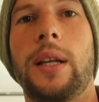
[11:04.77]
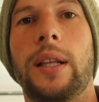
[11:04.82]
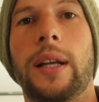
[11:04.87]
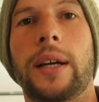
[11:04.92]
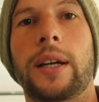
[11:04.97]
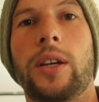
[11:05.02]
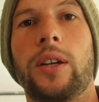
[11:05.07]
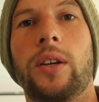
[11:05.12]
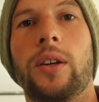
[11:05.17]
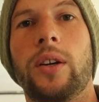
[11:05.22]

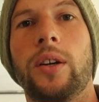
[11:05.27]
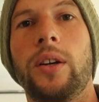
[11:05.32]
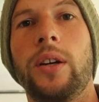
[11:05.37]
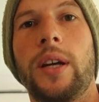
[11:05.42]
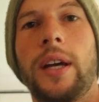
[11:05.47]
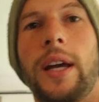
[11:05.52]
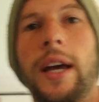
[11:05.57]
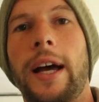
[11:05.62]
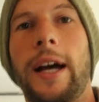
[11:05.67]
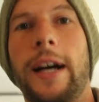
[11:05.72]
lucky you,
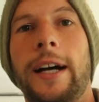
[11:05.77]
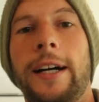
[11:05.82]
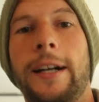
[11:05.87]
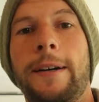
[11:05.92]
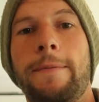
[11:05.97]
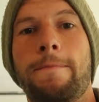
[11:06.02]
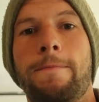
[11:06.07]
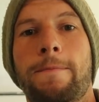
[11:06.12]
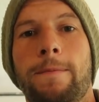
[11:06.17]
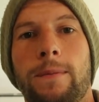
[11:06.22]

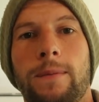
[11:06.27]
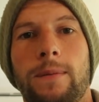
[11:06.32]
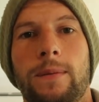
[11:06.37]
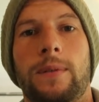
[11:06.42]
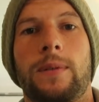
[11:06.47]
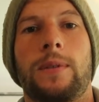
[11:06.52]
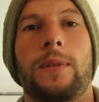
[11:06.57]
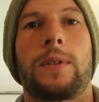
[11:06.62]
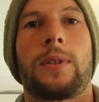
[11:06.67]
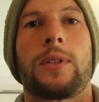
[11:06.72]
sorry,
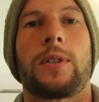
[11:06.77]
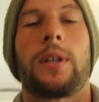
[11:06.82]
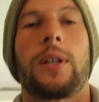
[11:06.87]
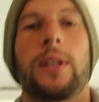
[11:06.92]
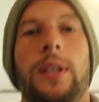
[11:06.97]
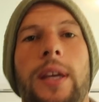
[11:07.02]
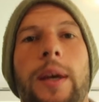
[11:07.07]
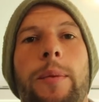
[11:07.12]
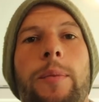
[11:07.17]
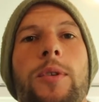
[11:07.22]

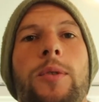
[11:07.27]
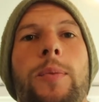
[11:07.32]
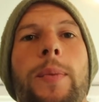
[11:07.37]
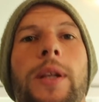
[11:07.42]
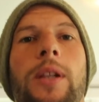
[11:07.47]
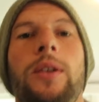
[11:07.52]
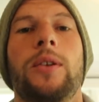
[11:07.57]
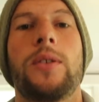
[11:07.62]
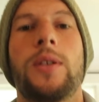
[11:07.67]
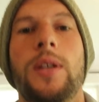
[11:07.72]
the camera's a
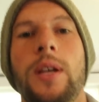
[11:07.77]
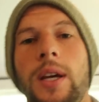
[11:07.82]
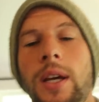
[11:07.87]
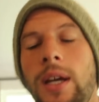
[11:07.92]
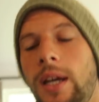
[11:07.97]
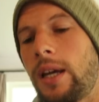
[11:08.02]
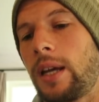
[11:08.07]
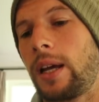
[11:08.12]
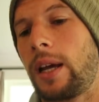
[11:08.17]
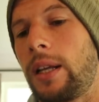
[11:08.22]
bit loose,
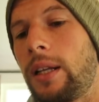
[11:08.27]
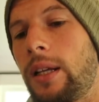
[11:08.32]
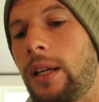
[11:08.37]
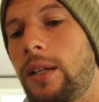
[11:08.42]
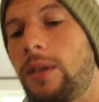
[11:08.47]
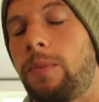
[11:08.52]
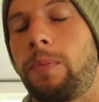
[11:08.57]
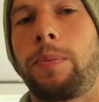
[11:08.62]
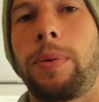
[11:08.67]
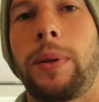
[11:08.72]

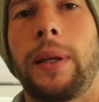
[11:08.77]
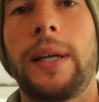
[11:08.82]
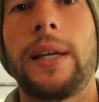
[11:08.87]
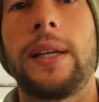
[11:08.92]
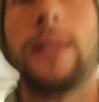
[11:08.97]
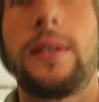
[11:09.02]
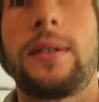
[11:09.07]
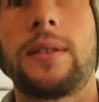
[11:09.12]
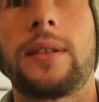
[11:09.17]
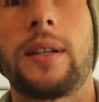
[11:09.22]

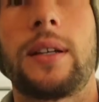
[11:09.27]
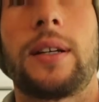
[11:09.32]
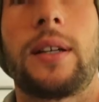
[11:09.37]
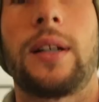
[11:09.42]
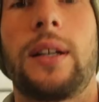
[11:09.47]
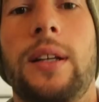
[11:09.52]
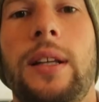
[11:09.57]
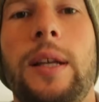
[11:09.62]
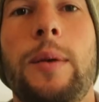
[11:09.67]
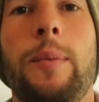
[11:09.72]
please
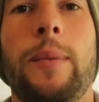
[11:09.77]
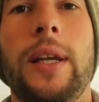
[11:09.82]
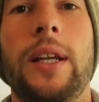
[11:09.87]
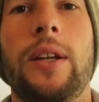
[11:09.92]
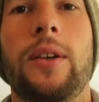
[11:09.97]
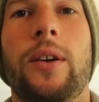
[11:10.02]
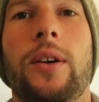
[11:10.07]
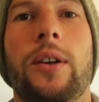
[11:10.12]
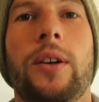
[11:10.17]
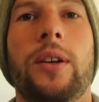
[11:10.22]
let me
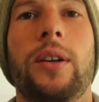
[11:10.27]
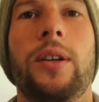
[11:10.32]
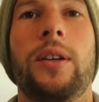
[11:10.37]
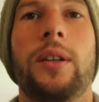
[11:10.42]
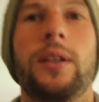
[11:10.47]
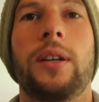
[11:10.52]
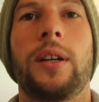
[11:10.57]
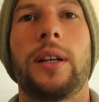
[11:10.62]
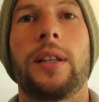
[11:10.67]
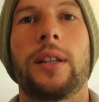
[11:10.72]
know
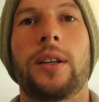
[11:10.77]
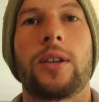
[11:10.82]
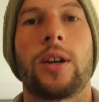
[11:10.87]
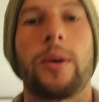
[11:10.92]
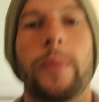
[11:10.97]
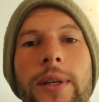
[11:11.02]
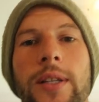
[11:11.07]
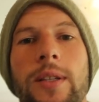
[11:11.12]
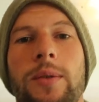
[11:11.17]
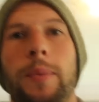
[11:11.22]
in the
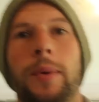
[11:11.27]
comments